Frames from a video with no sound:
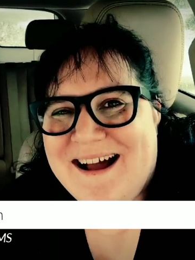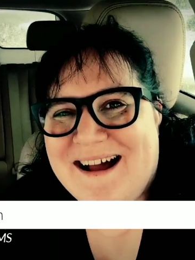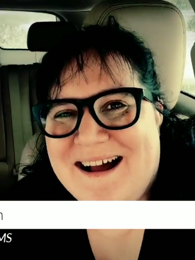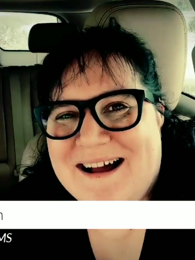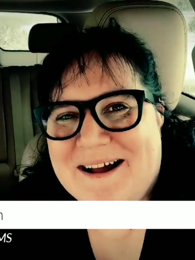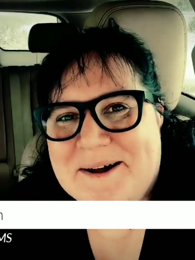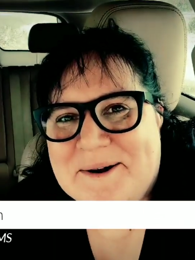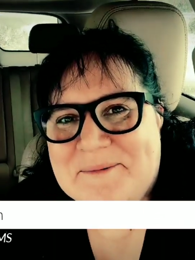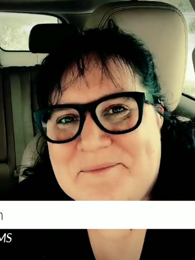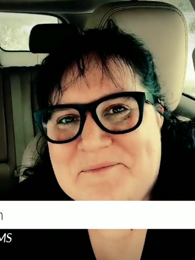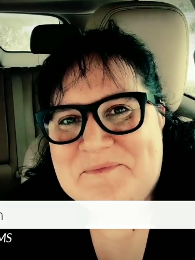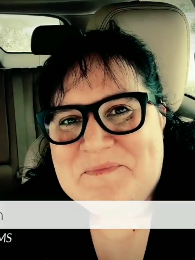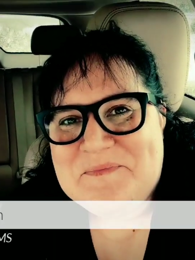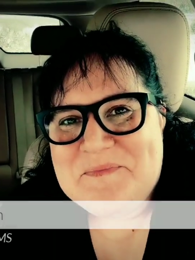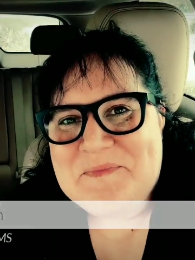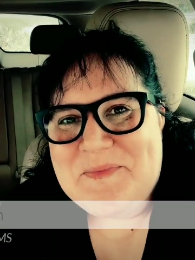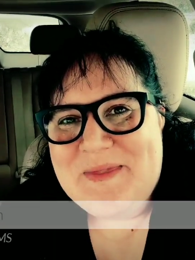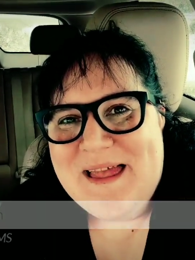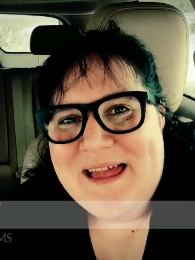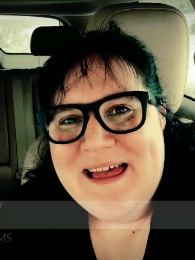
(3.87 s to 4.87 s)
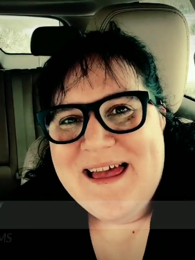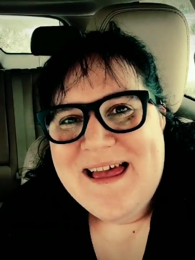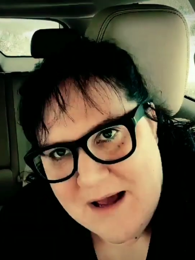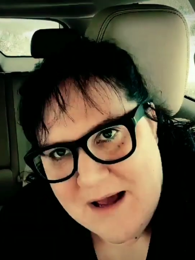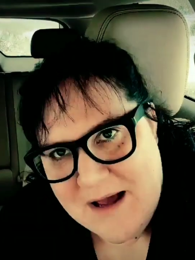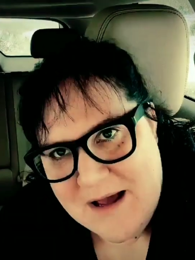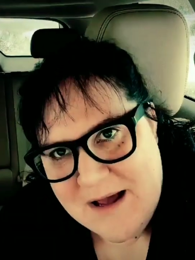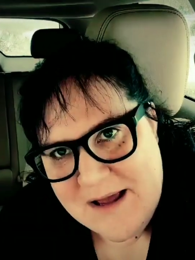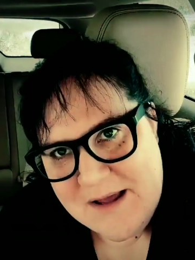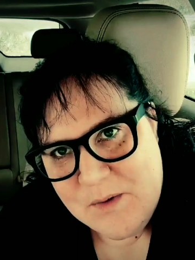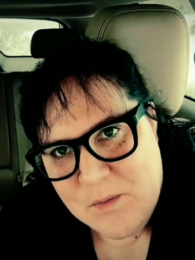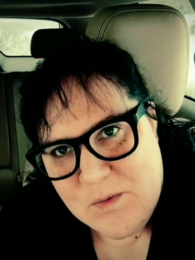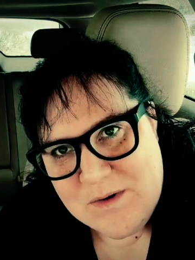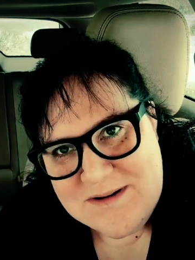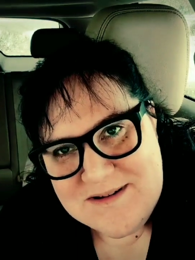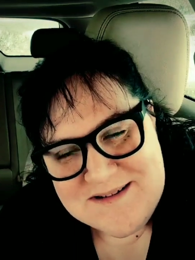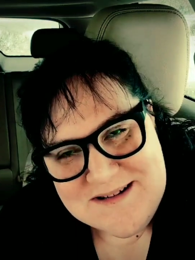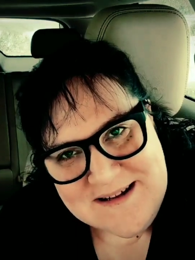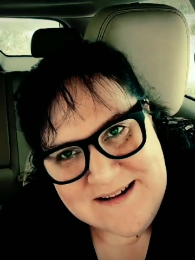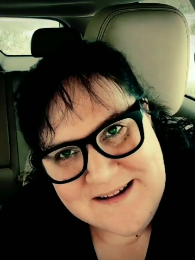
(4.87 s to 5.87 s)
I
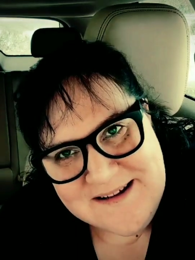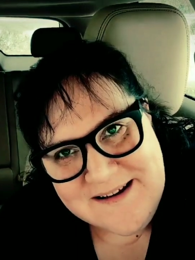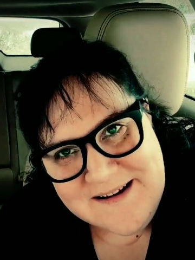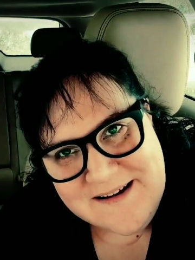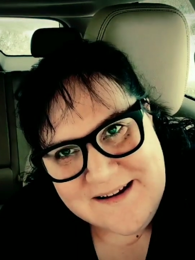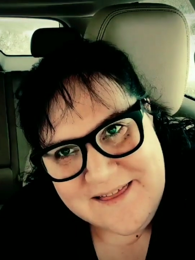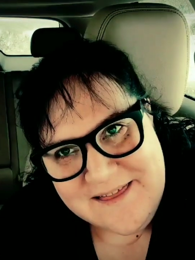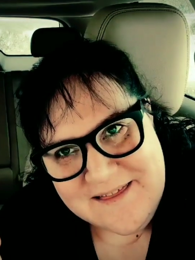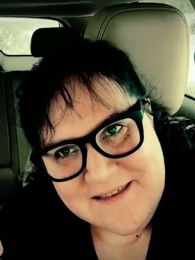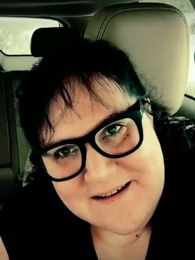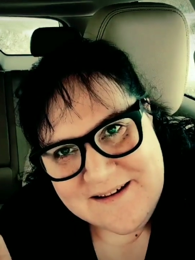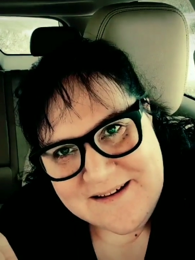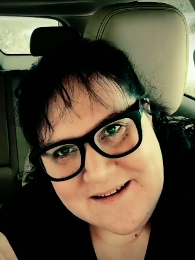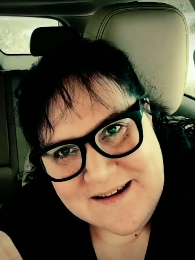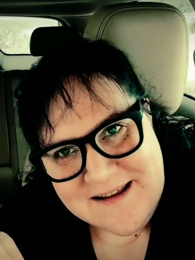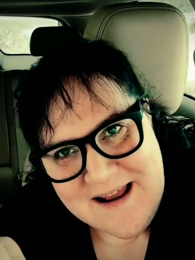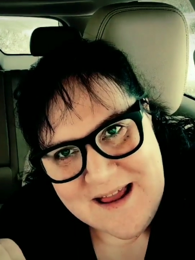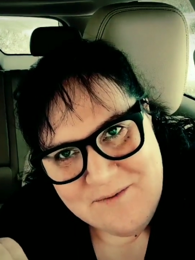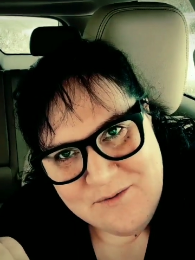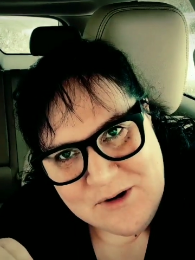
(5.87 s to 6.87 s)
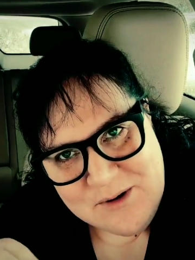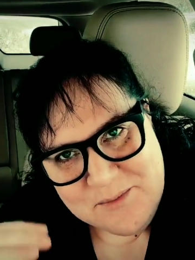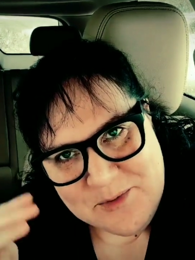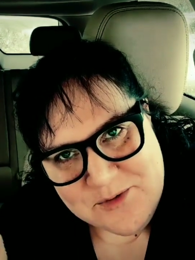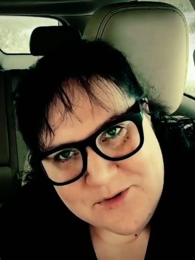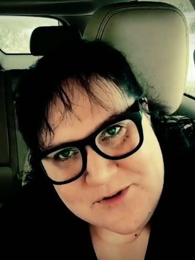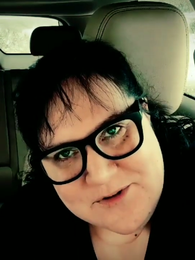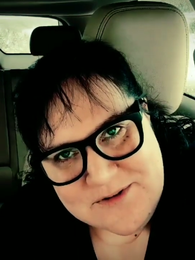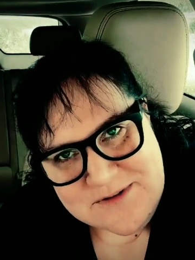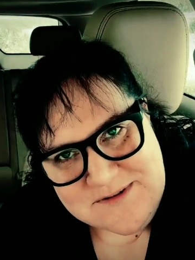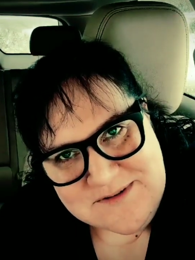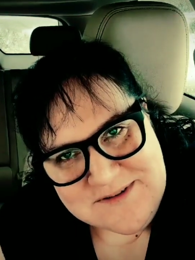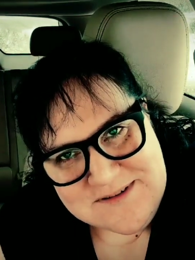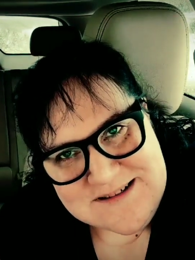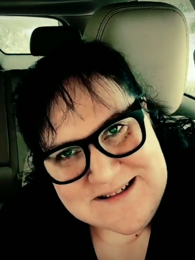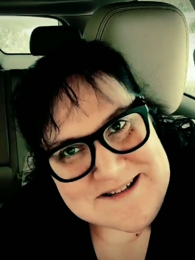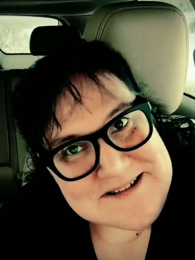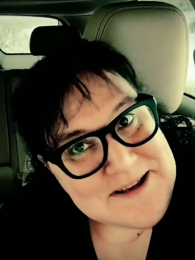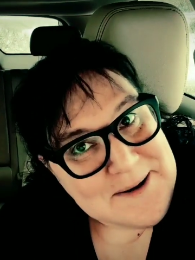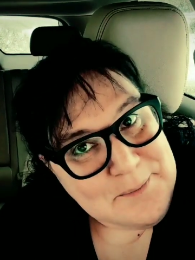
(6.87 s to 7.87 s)
was in the inevitable
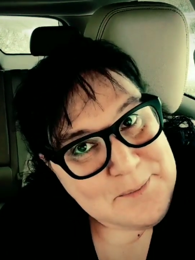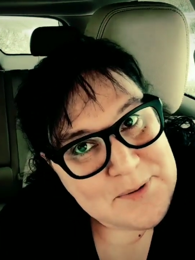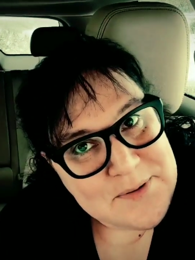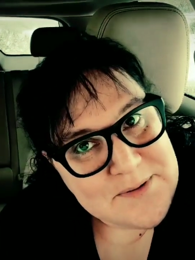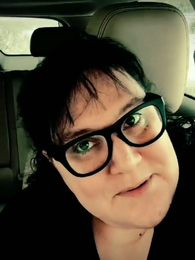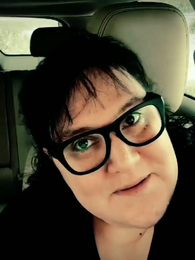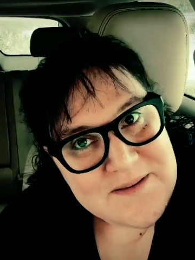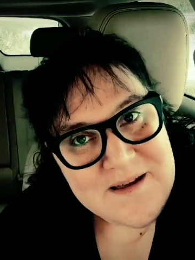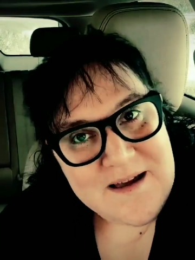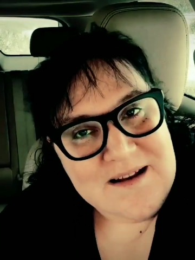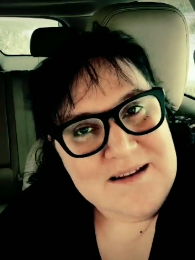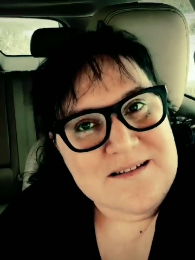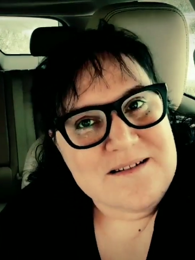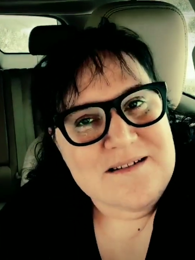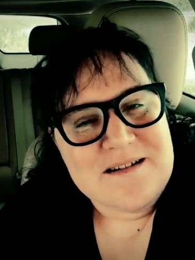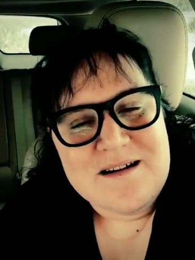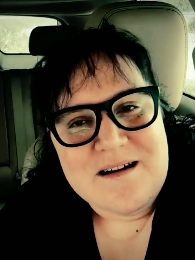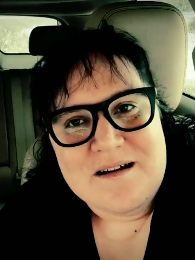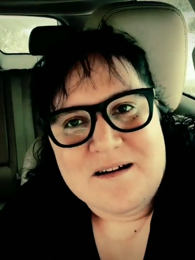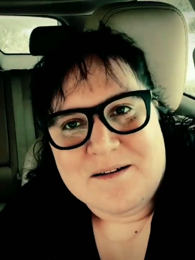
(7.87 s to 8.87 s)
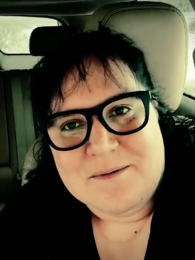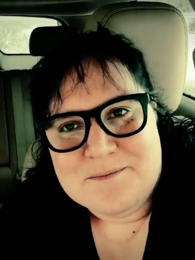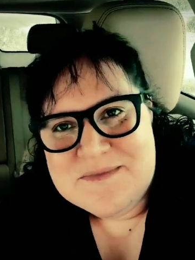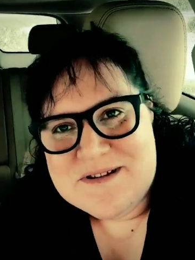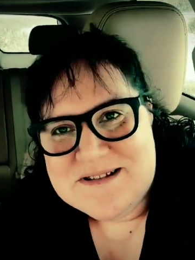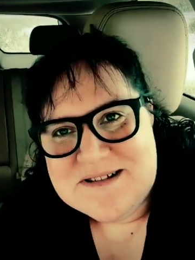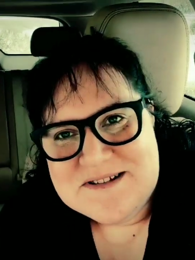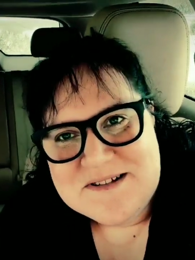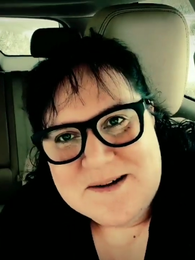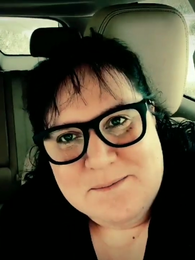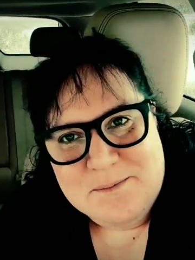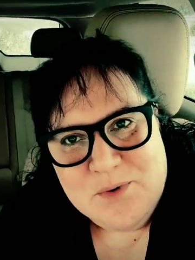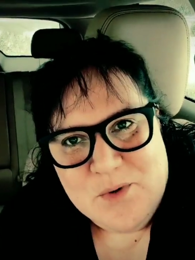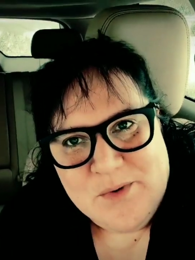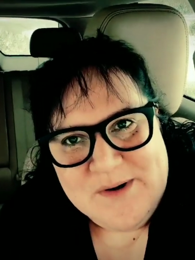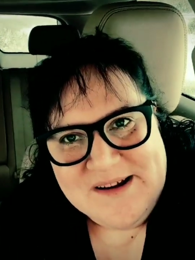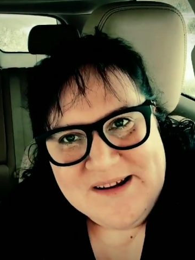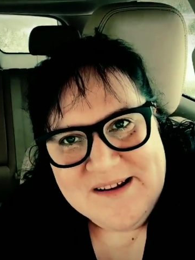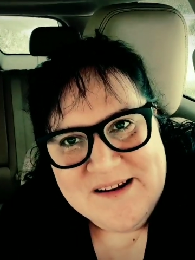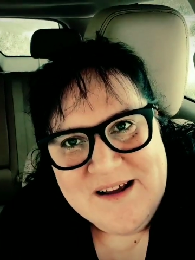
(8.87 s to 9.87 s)
dip that comes at some
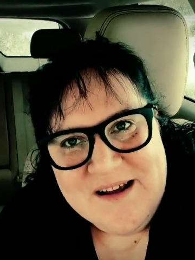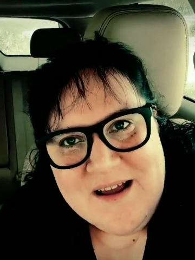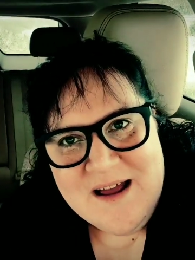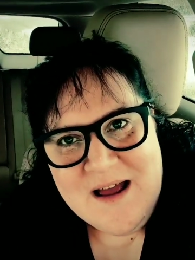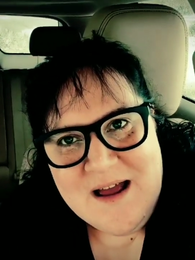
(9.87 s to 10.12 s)
point.